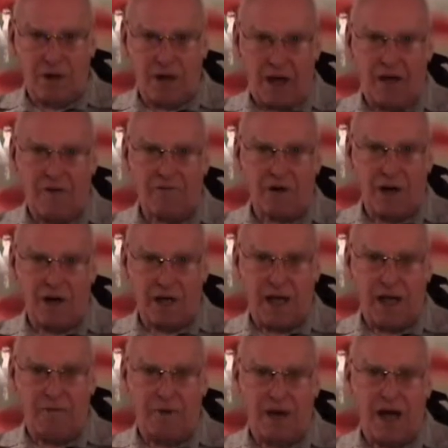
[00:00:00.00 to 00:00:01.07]
after I
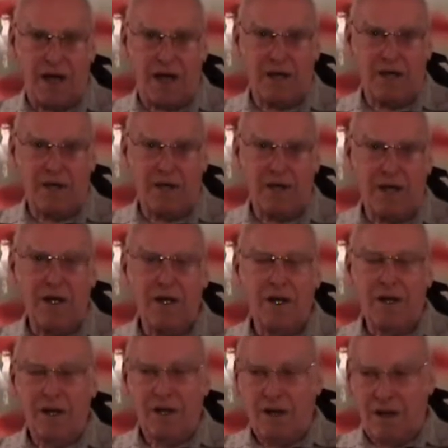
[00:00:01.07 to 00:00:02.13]
came back. Mm -hmm.
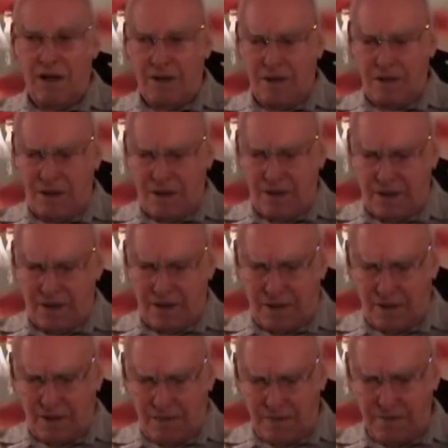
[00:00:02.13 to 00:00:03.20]
uh,
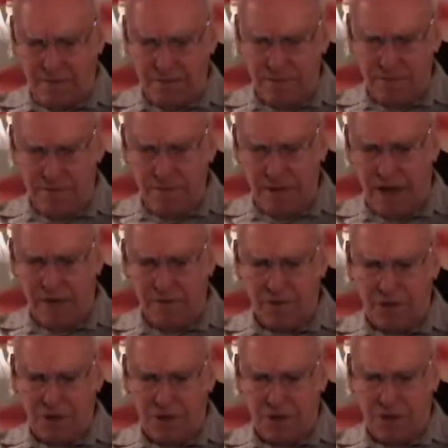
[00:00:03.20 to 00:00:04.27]
that
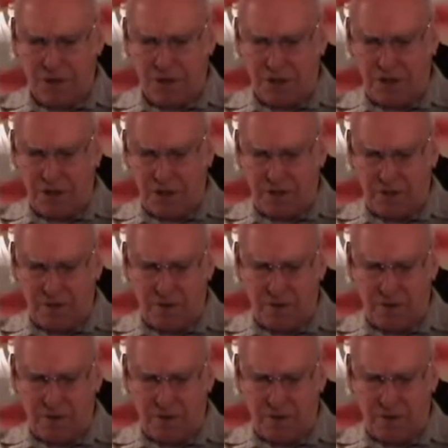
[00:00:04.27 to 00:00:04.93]
was just uh,